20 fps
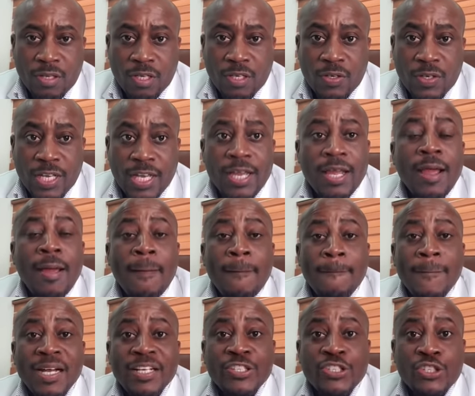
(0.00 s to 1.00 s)
Okay?
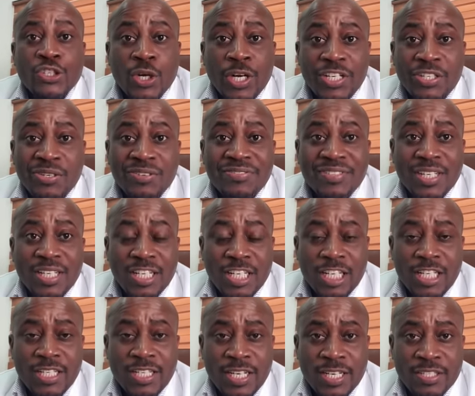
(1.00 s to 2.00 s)
Majority of the
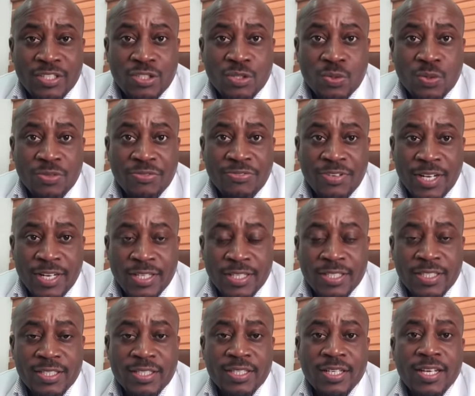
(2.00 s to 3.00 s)
hernias you will find
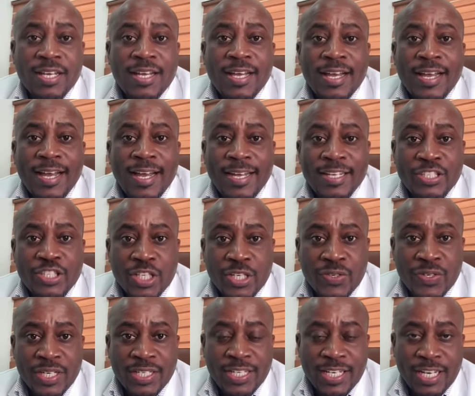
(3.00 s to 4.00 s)
are
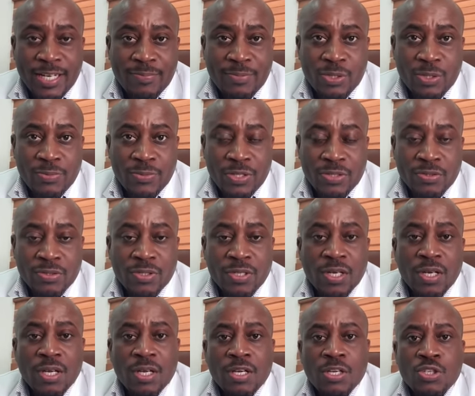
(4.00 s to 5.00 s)
generally abdominal.
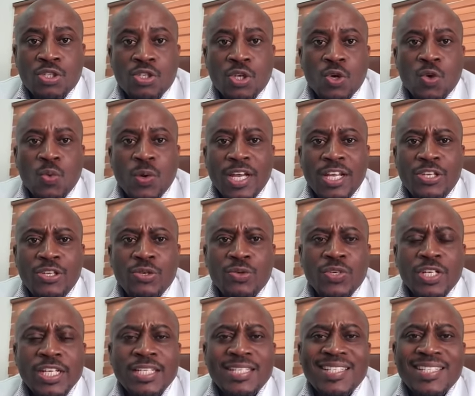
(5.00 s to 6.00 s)
So when you
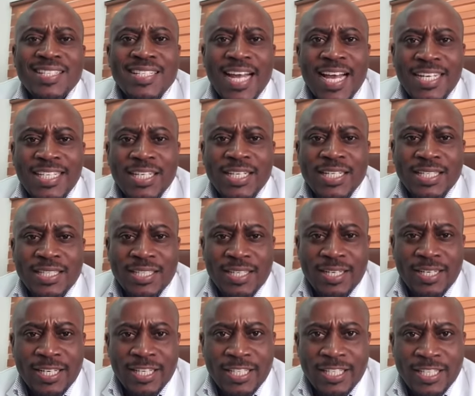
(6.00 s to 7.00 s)
really study the
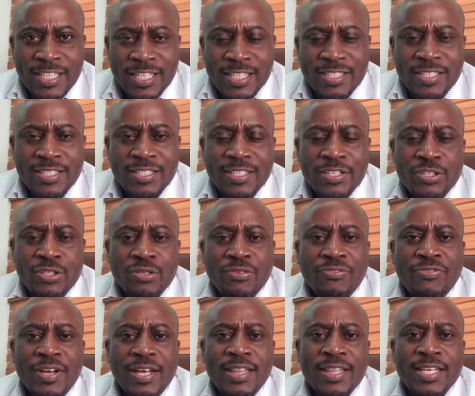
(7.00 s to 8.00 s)
hernias, you'll
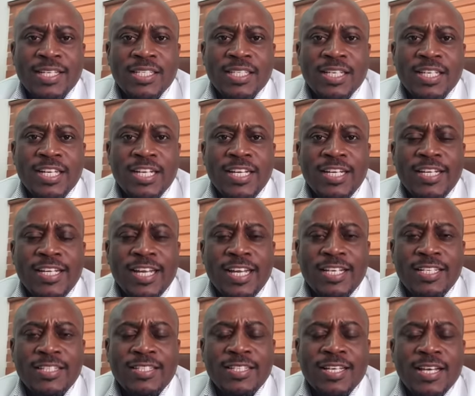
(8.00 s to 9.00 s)
find that
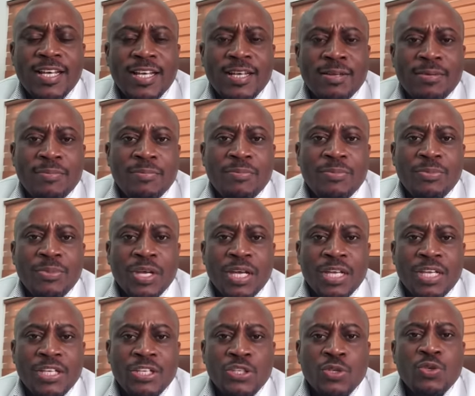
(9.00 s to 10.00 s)
hernias,
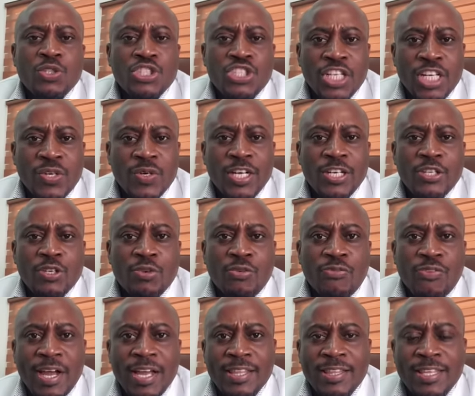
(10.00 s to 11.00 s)
you'll
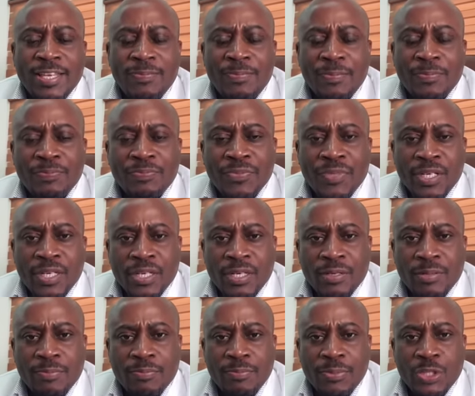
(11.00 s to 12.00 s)
find
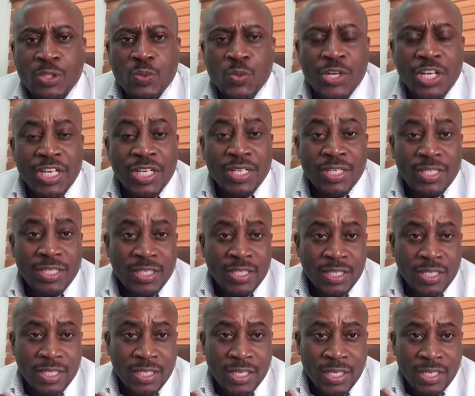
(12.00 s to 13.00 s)
that
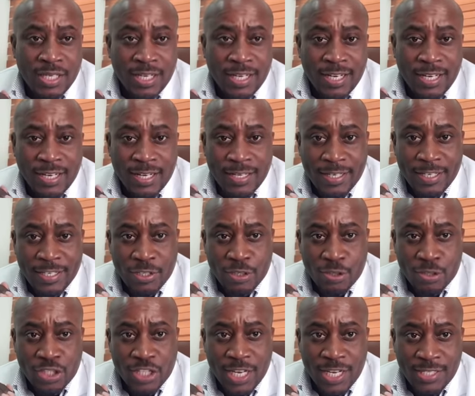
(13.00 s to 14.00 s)
between
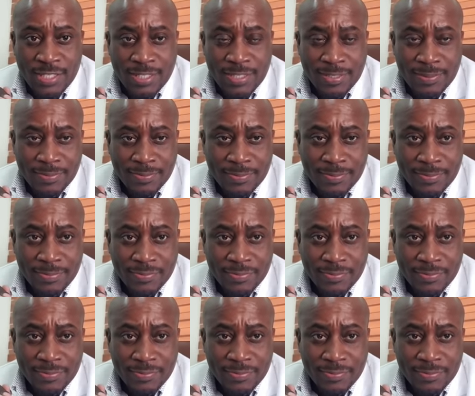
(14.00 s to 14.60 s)
your chest